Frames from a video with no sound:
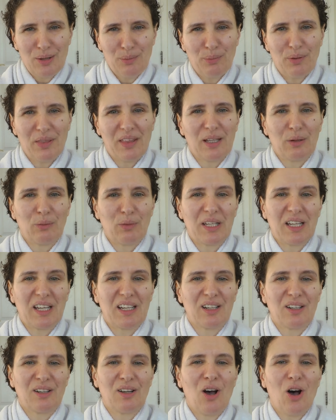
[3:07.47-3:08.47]
but then we
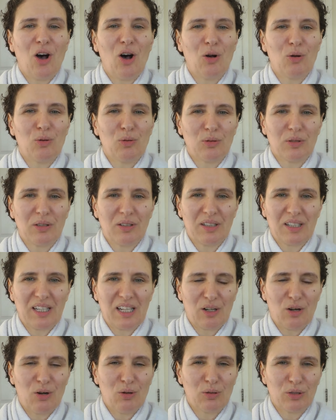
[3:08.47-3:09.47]
can hold,
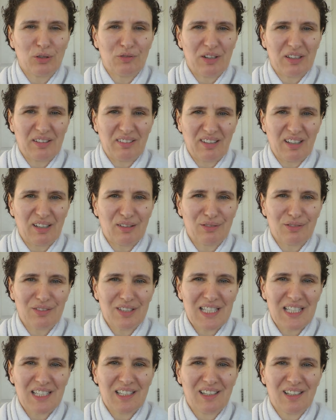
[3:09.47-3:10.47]
get hold of
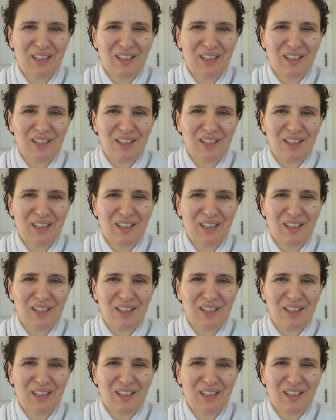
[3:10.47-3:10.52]
ourselves